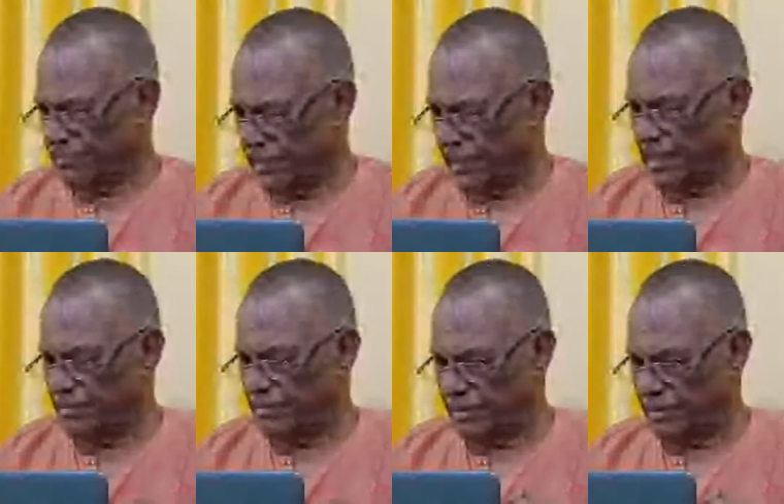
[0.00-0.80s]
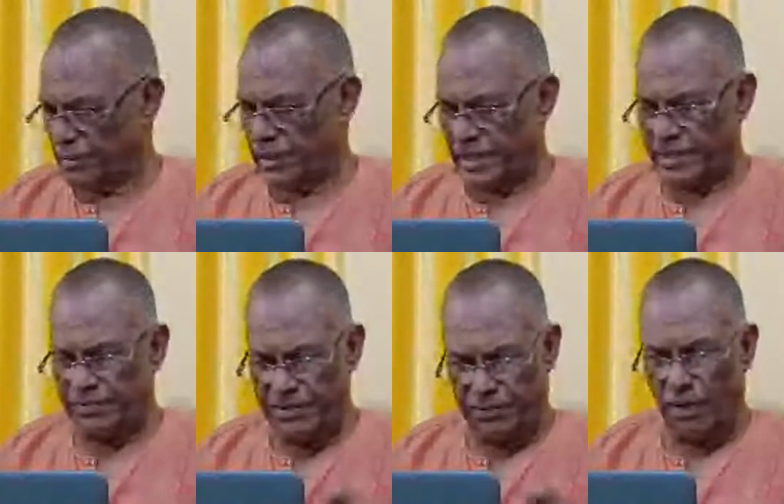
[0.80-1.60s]
we fall,
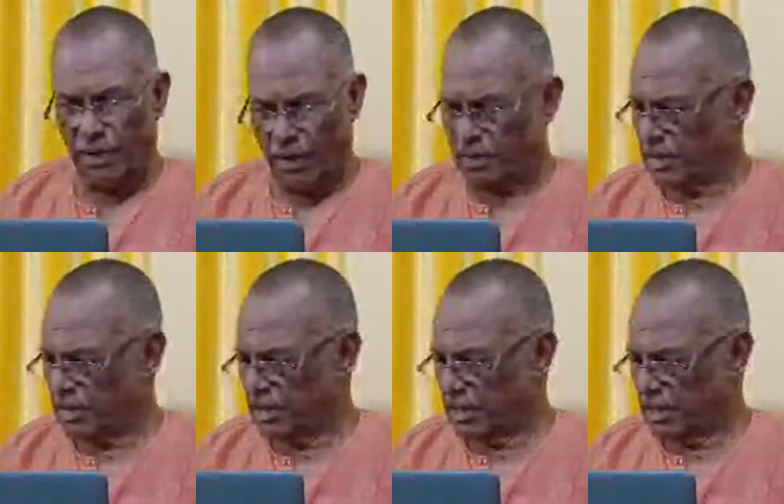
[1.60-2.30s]
we get bruises.